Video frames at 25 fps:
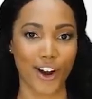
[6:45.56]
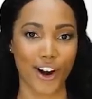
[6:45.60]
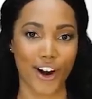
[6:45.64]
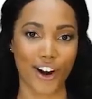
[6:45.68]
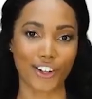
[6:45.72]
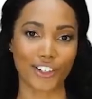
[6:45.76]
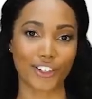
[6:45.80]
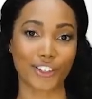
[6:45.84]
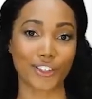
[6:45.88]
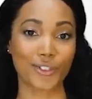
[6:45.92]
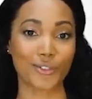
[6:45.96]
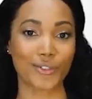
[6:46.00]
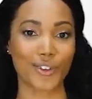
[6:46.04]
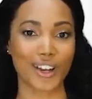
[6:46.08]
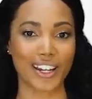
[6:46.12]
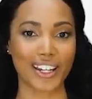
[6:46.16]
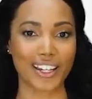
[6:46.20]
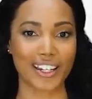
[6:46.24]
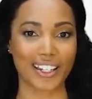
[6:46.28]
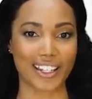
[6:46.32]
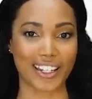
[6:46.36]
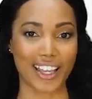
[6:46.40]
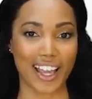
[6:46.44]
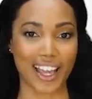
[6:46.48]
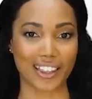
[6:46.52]
Are you ready
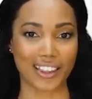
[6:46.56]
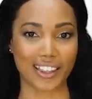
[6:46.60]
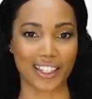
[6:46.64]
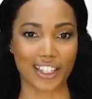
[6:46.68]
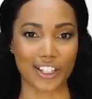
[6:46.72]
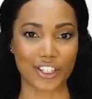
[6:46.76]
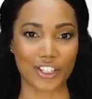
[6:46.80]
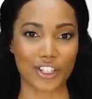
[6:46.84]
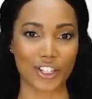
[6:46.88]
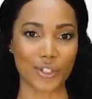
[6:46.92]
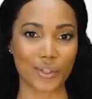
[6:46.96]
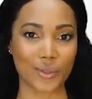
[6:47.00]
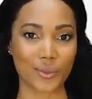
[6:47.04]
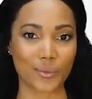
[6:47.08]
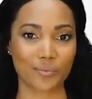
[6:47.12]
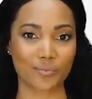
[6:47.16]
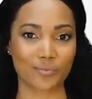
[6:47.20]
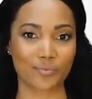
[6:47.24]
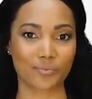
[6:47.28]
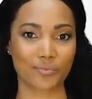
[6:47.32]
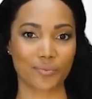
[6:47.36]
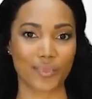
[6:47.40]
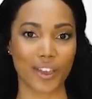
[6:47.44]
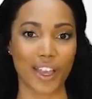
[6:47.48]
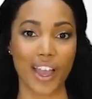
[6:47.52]
to get Linktoo?
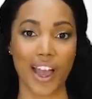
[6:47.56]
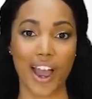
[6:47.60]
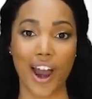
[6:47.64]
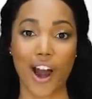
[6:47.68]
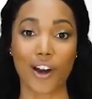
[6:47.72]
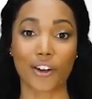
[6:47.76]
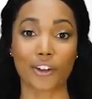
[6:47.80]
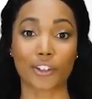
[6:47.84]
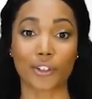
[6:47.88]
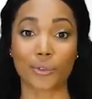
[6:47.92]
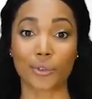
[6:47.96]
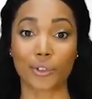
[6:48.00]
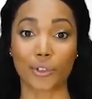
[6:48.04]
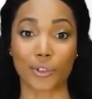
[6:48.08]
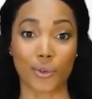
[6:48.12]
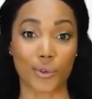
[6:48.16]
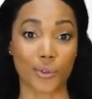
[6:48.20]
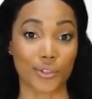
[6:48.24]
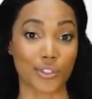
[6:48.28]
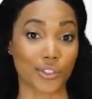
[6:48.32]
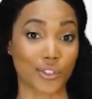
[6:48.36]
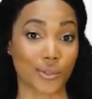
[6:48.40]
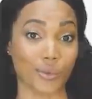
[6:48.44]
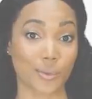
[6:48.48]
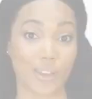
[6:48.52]
Our
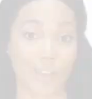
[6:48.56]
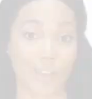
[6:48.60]
unicorns are